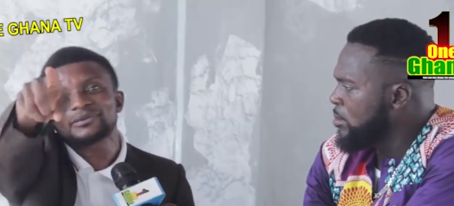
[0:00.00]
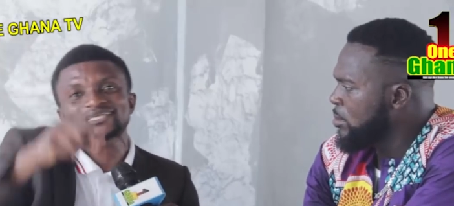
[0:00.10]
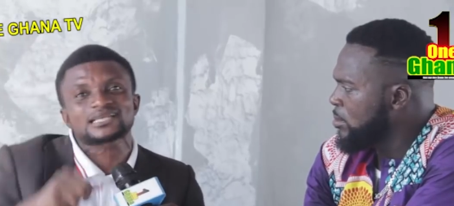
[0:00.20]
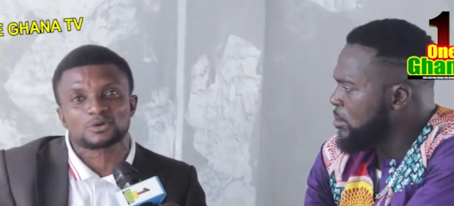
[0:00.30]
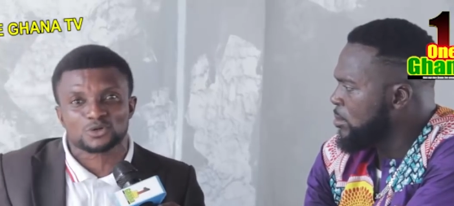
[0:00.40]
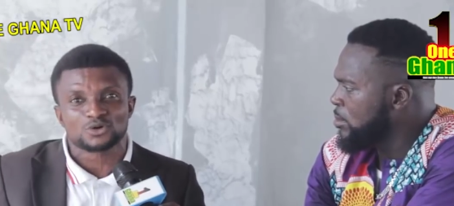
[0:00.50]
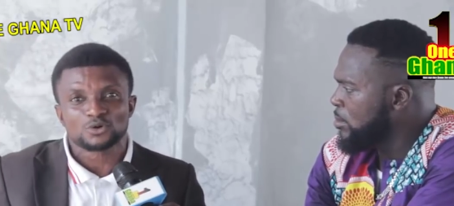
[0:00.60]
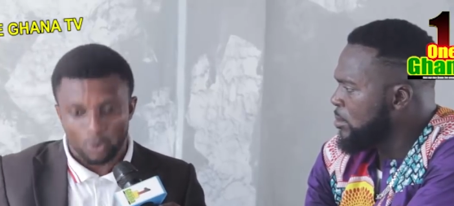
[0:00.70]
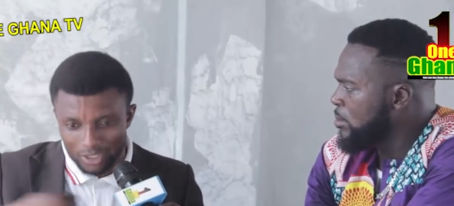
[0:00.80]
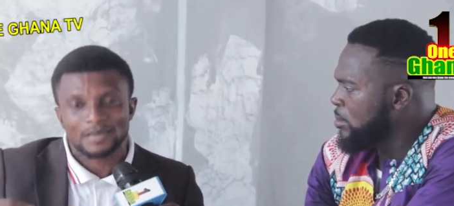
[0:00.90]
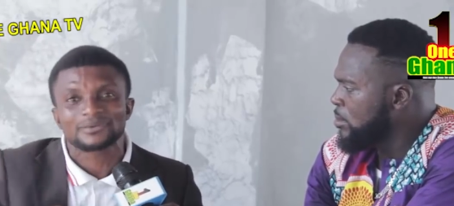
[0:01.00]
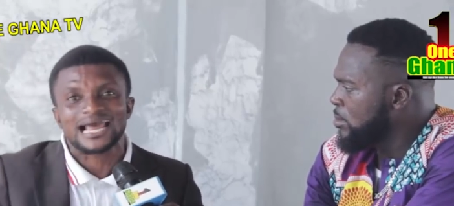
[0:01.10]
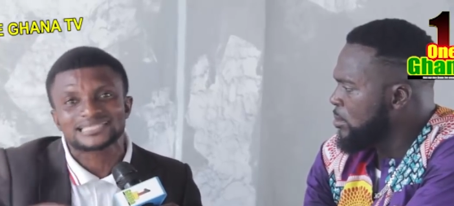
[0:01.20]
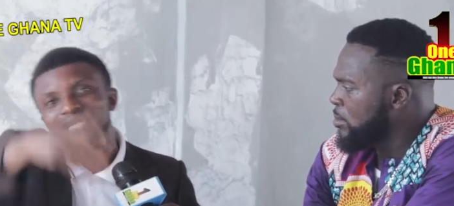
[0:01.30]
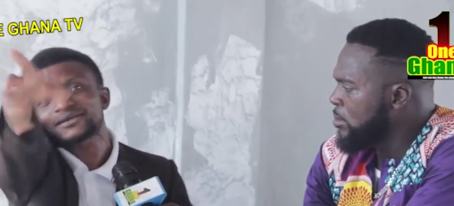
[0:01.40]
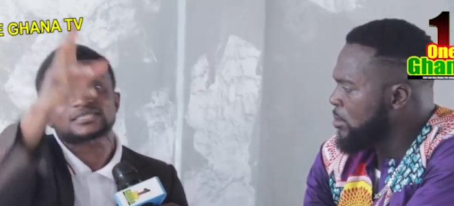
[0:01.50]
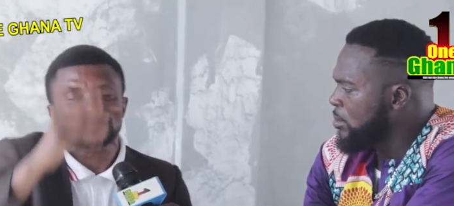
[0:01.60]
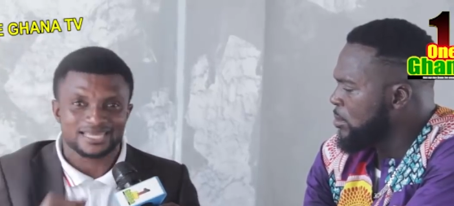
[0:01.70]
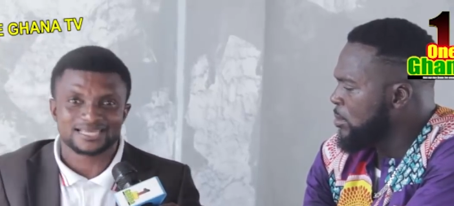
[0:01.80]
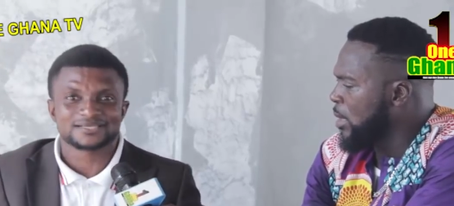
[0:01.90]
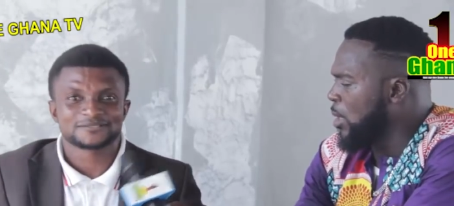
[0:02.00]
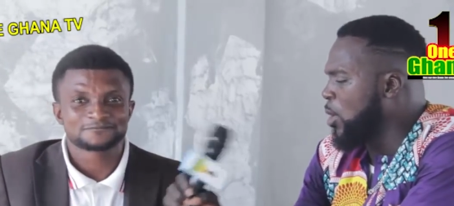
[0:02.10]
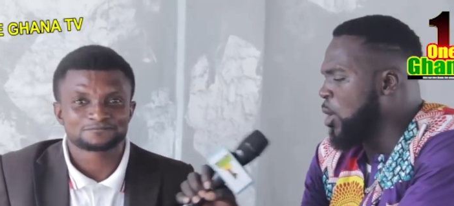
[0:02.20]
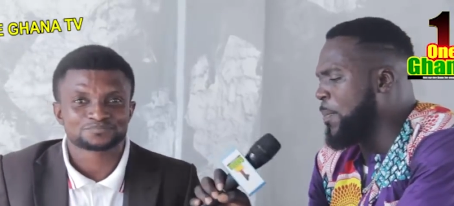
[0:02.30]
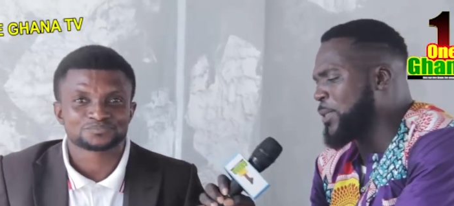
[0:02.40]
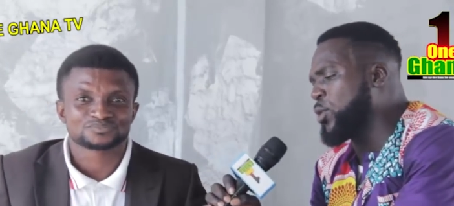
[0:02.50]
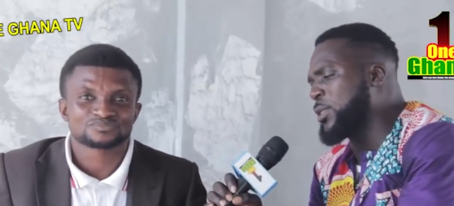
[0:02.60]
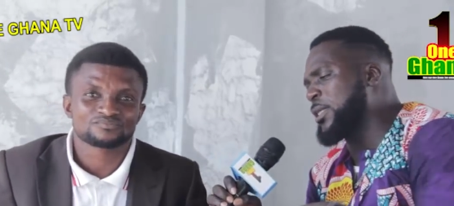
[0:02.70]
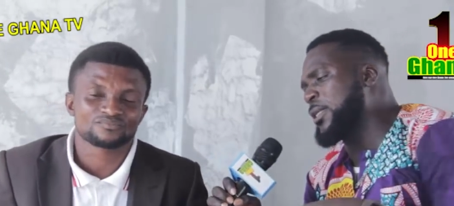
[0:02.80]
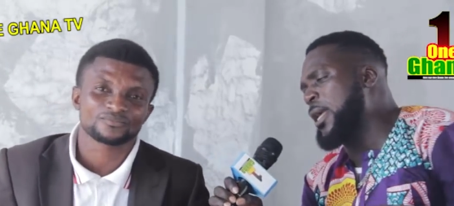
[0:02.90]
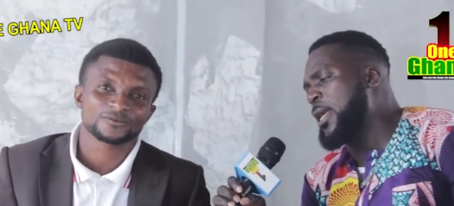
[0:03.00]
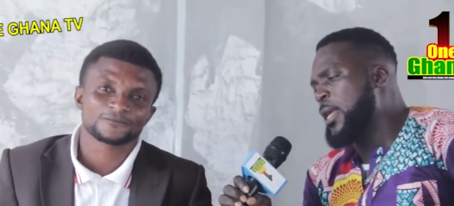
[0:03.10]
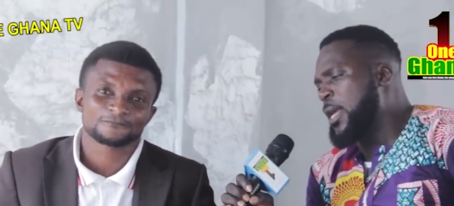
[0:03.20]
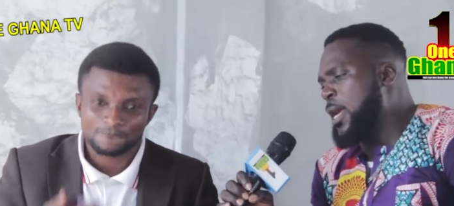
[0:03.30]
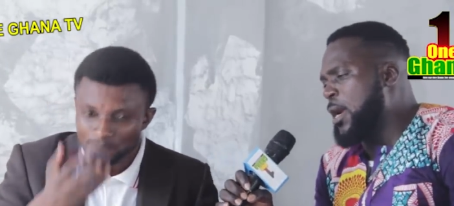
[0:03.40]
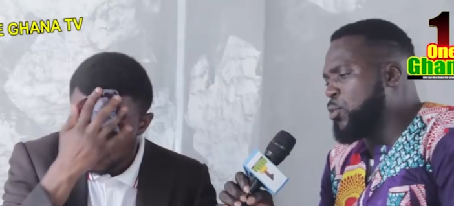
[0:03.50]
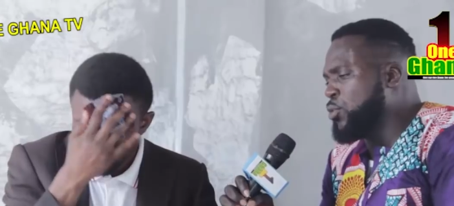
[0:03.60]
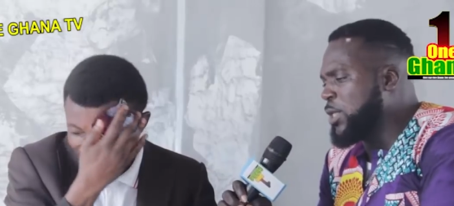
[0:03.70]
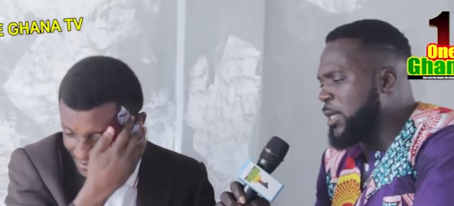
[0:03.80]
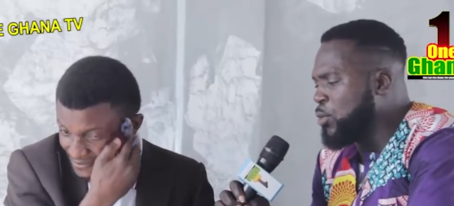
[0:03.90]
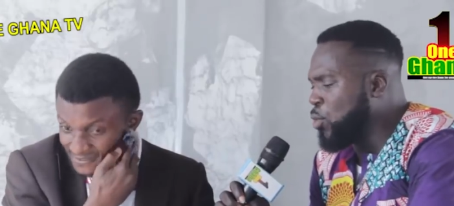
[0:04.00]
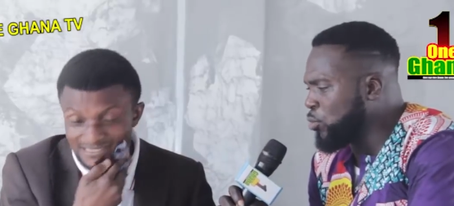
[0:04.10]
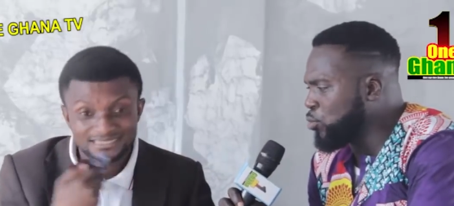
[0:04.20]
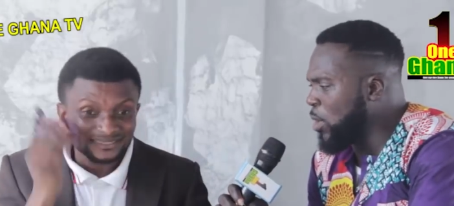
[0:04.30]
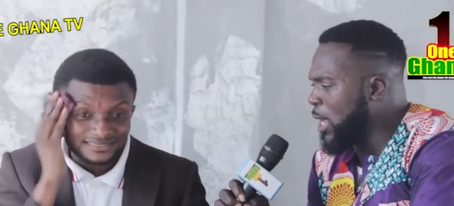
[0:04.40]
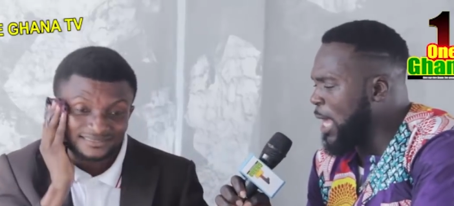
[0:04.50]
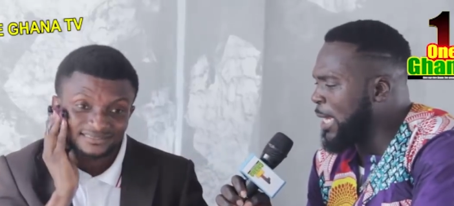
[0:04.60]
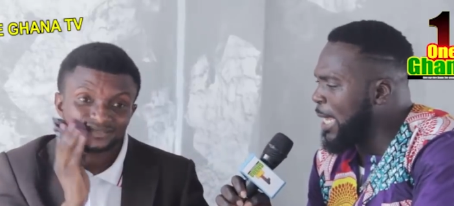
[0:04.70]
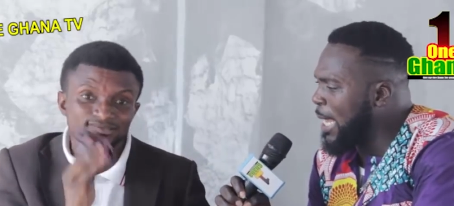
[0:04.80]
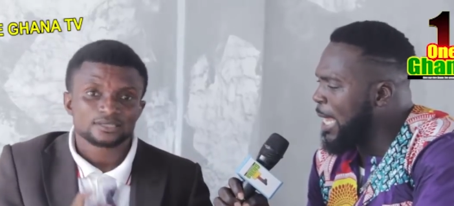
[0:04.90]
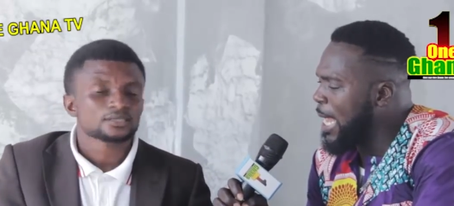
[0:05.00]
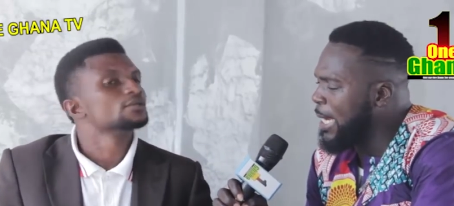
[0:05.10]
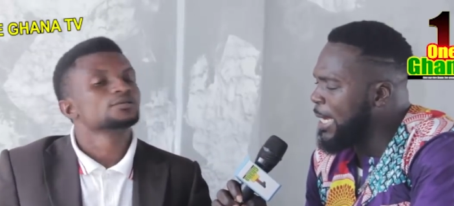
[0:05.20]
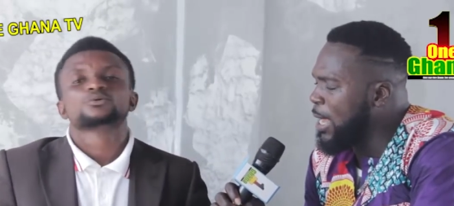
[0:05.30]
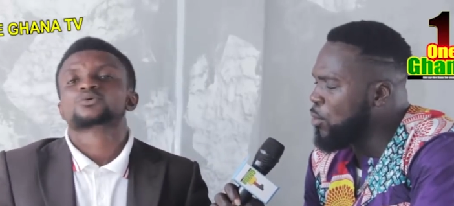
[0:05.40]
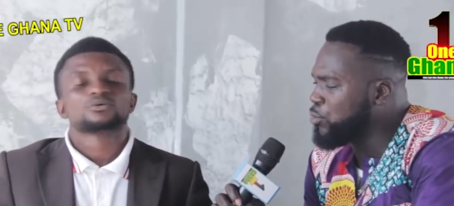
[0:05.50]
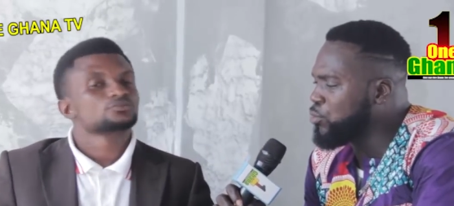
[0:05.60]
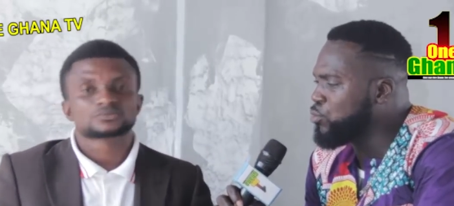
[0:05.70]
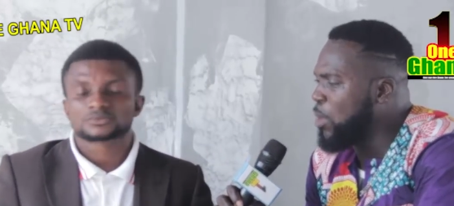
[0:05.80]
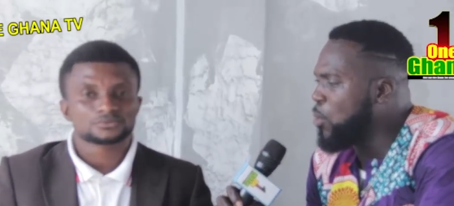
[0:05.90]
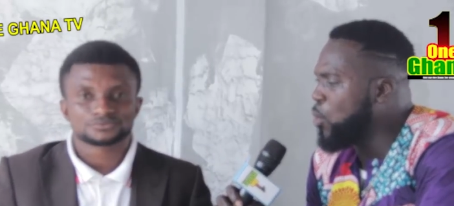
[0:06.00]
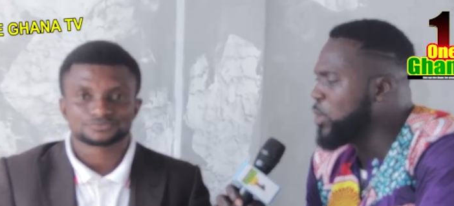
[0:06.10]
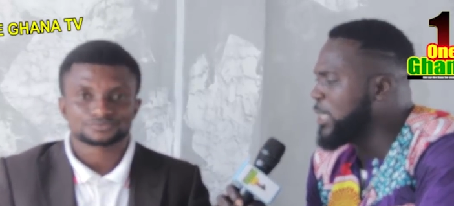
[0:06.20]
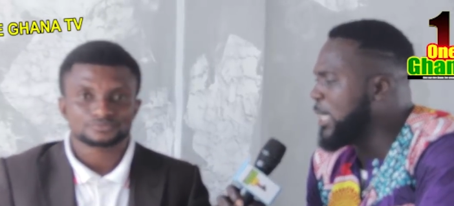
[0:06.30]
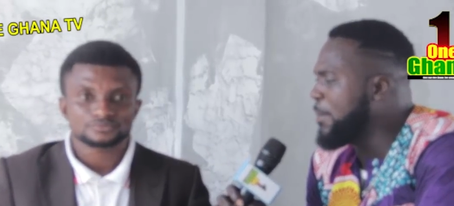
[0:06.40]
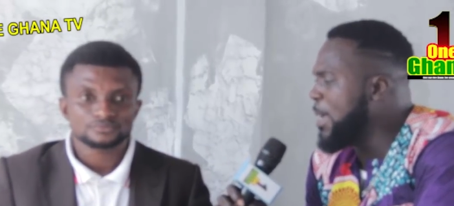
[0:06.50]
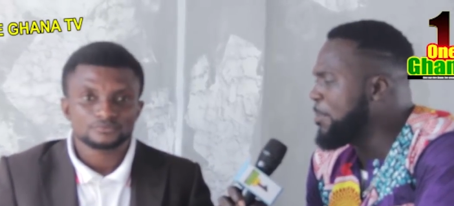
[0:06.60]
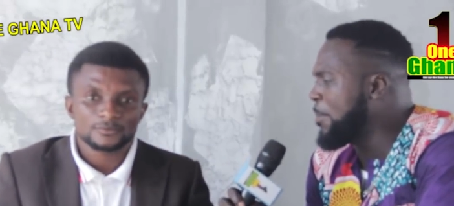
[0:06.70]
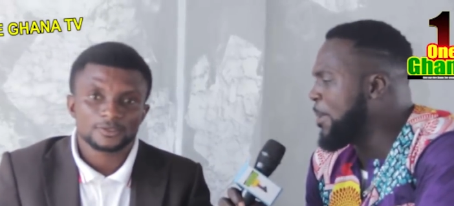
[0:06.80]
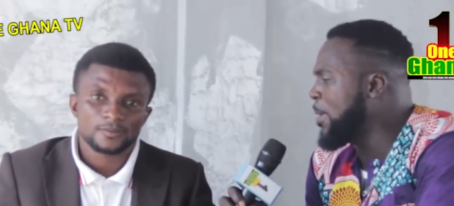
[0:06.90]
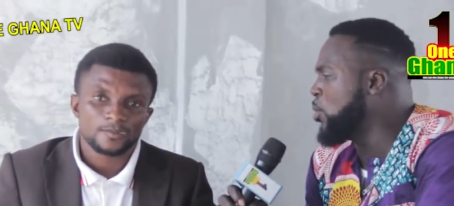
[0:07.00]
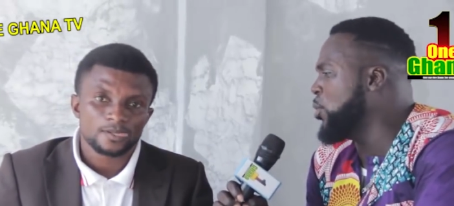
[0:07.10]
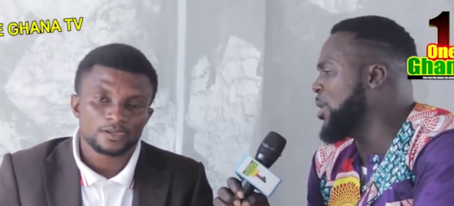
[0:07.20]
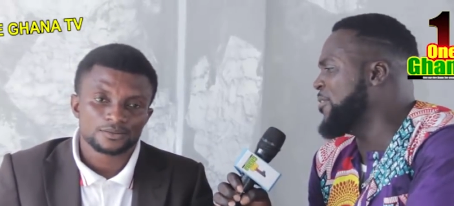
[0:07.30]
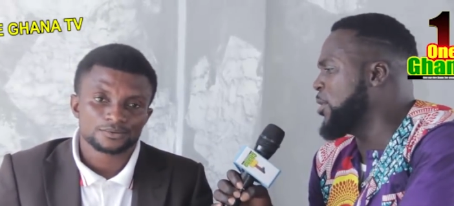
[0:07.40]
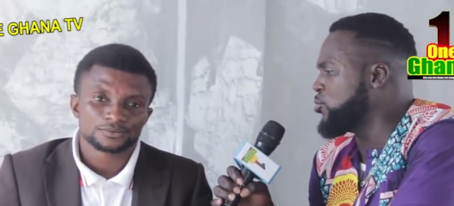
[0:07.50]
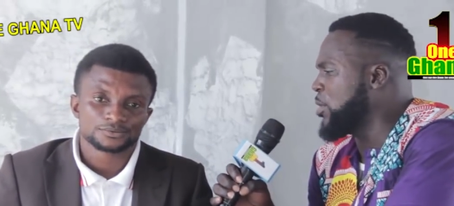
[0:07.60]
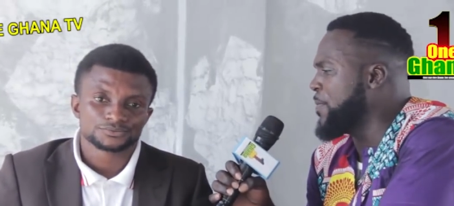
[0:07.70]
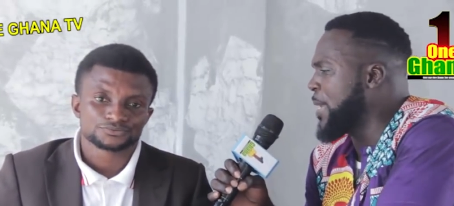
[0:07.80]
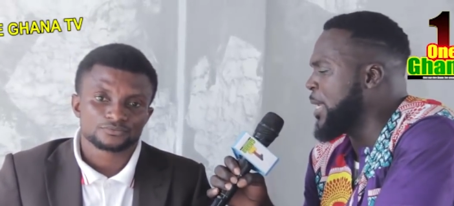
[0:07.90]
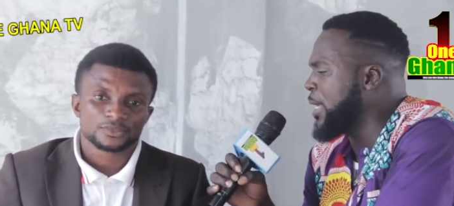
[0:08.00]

Speaker 1: na me kire mo no. Onya me na adarate me.
Speaker 2: O paso chese crusade nkoso Ghana ha ana ekoso so a wo de na be papa ma coronavirus na adwane